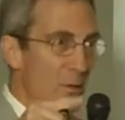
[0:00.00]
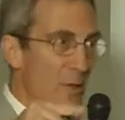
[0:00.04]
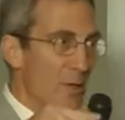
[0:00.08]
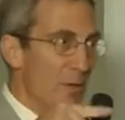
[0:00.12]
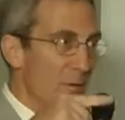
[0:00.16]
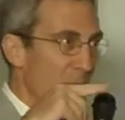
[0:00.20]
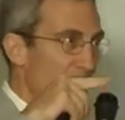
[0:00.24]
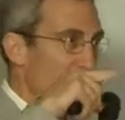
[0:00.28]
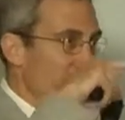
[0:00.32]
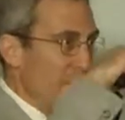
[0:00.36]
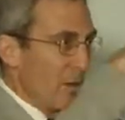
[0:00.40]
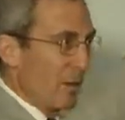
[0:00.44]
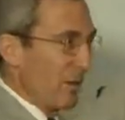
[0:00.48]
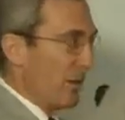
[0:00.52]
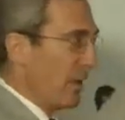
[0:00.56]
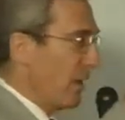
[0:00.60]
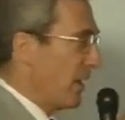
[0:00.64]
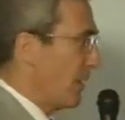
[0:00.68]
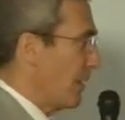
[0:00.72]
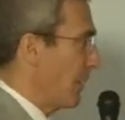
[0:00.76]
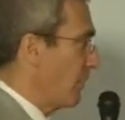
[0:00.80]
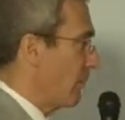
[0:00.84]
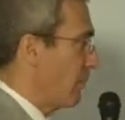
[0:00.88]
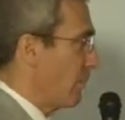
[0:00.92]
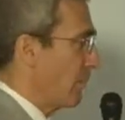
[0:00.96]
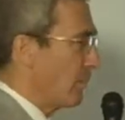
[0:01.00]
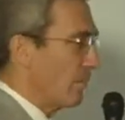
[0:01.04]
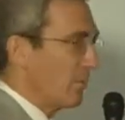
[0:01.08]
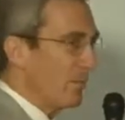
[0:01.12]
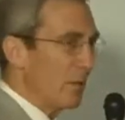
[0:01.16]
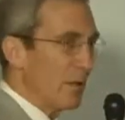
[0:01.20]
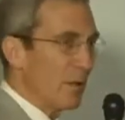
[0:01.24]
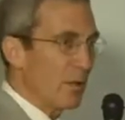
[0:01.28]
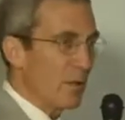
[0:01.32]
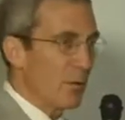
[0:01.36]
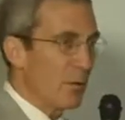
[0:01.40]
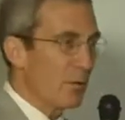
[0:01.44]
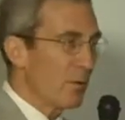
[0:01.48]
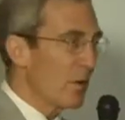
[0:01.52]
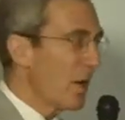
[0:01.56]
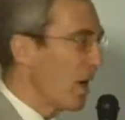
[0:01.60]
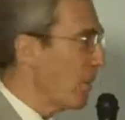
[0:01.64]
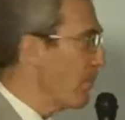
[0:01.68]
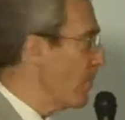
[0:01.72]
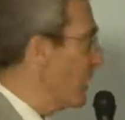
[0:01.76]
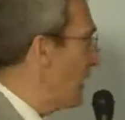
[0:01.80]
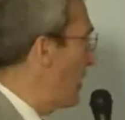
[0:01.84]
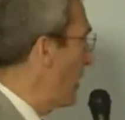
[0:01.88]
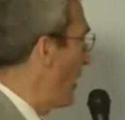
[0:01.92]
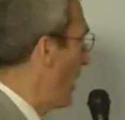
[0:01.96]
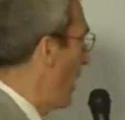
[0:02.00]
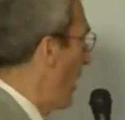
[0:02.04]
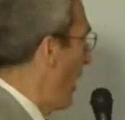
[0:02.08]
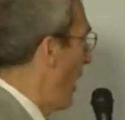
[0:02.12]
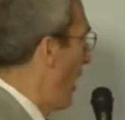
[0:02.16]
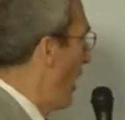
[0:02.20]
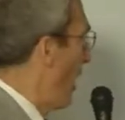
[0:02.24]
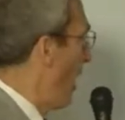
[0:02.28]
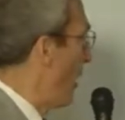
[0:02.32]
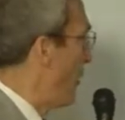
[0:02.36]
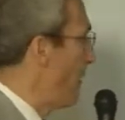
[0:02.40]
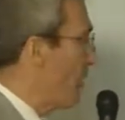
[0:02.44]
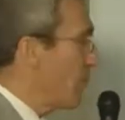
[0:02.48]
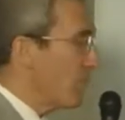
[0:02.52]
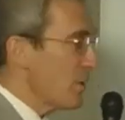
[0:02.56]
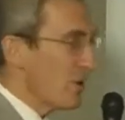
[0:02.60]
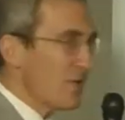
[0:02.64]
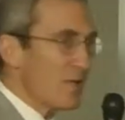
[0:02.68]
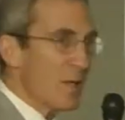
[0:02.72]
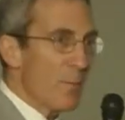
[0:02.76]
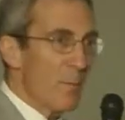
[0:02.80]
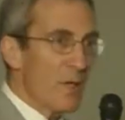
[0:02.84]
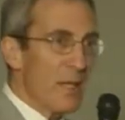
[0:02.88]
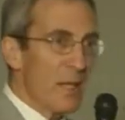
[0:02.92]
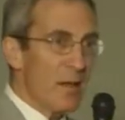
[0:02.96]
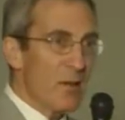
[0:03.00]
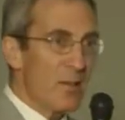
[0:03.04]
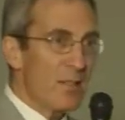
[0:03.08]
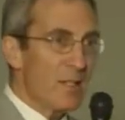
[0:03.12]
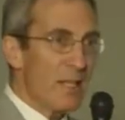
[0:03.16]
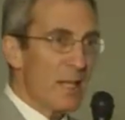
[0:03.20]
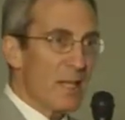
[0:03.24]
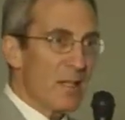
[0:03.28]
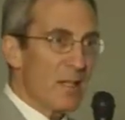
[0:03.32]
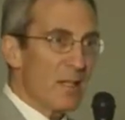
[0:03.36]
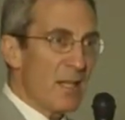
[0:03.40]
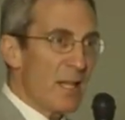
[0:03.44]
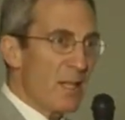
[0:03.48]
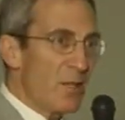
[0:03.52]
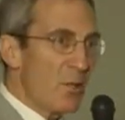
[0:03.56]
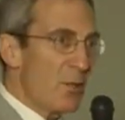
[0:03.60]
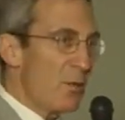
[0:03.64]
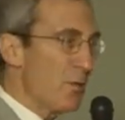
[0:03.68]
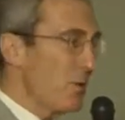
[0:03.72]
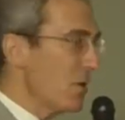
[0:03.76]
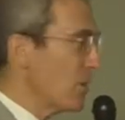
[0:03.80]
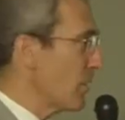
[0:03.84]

it in a little cubby. And there was something else they used